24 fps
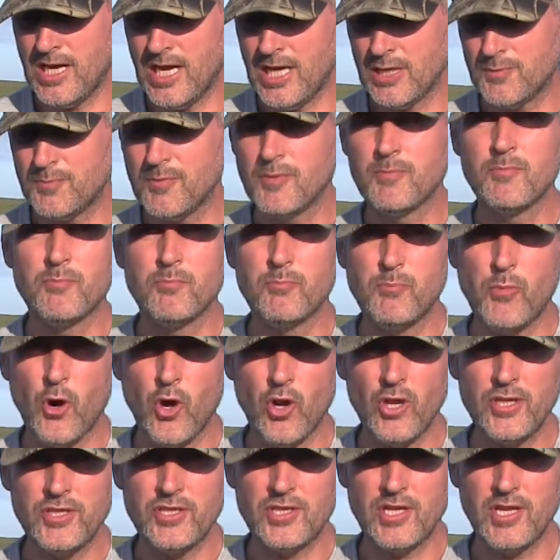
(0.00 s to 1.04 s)
has been
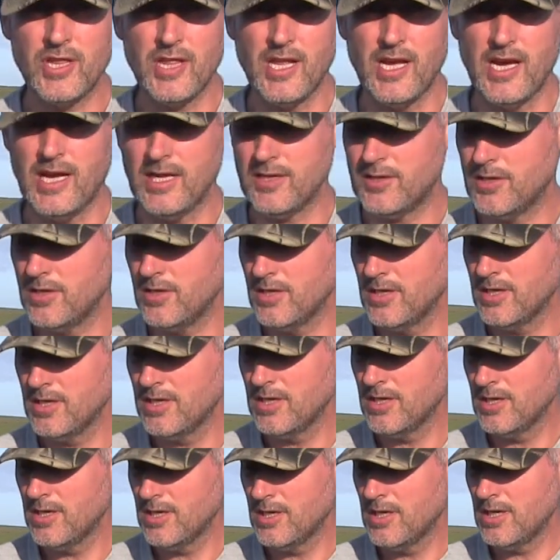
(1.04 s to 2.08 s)
polished in that.
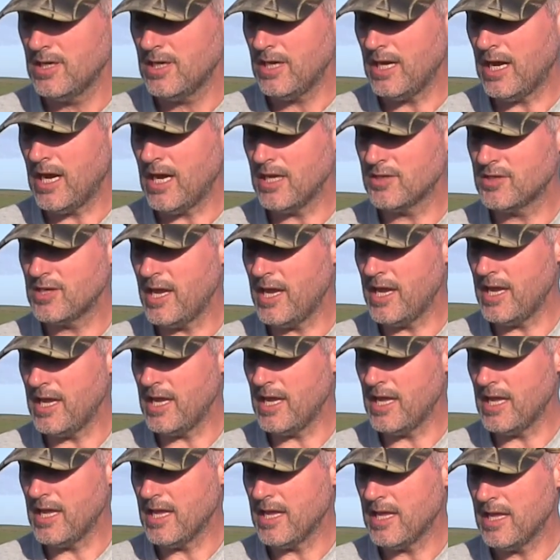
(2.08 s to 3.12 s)
It has
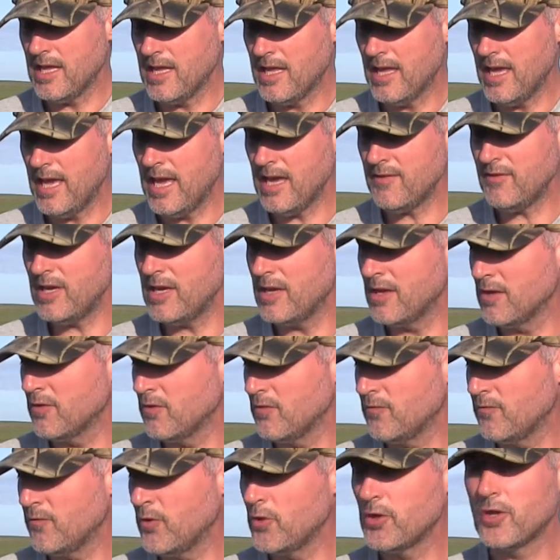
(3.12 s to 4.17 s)
a heavy
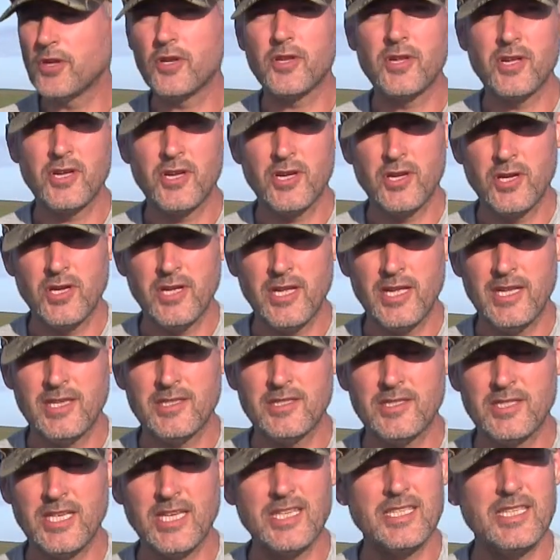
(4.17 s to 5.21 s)
fluted
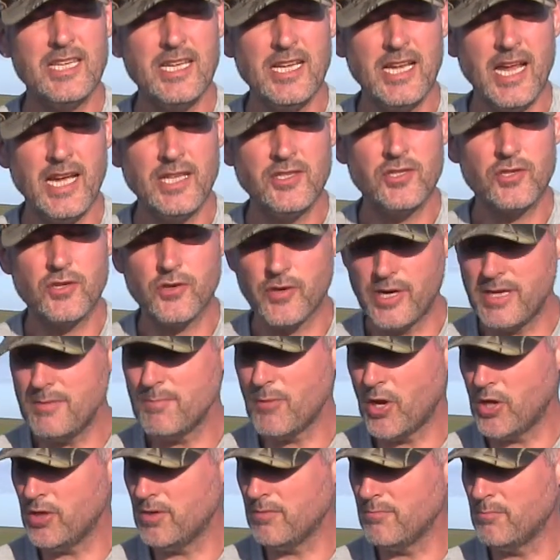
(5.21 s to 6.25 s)
16-inch green
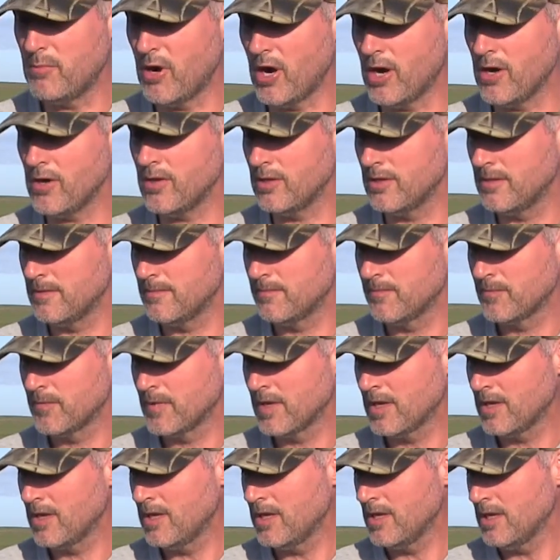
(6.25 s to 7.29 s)
mountain barrel
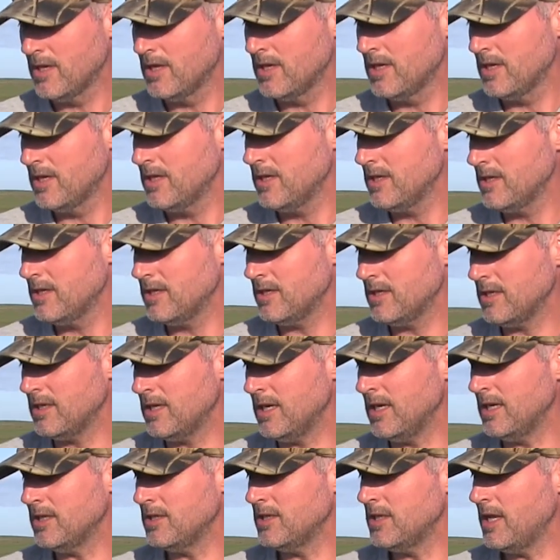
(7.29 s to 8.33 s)

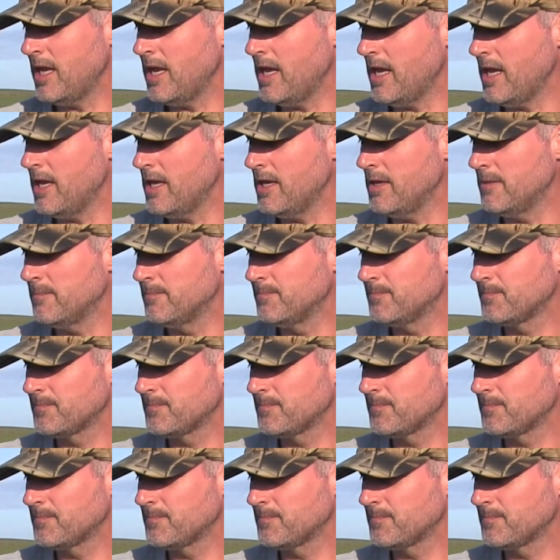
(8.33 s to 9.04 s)
and a